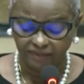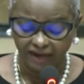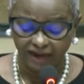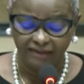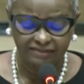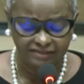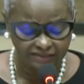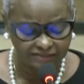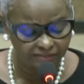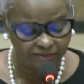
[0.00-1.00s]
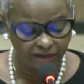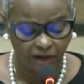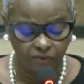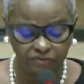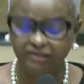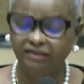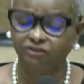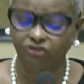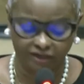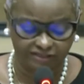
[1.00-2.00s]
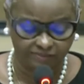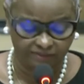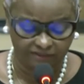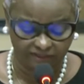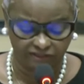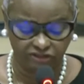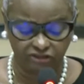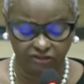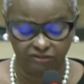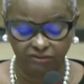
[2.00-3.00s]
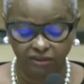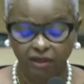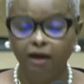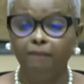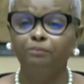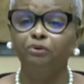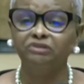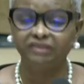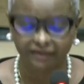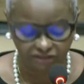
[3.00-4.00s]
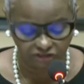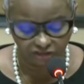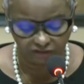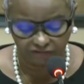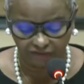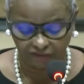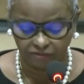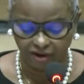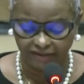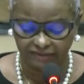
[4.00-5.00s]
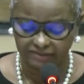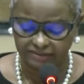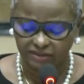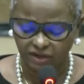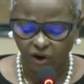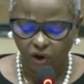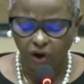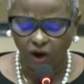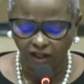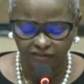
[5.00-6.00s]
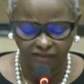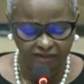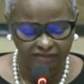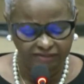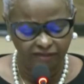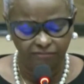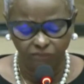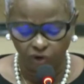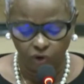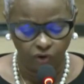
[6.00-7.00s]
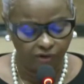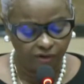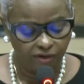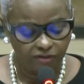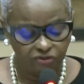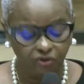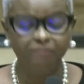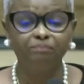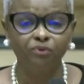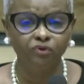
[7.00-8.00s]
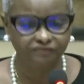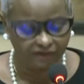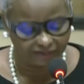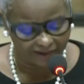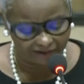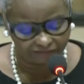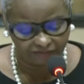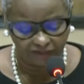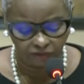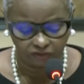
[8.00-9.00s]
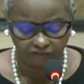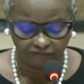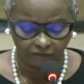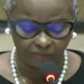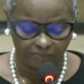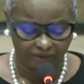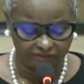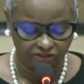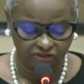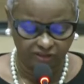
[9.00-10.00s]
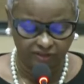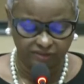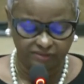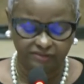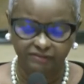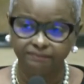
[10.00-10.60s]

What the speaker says: accessible housing and transportation, protection of their rights, all these and more to improve the livelihood of our pensioners.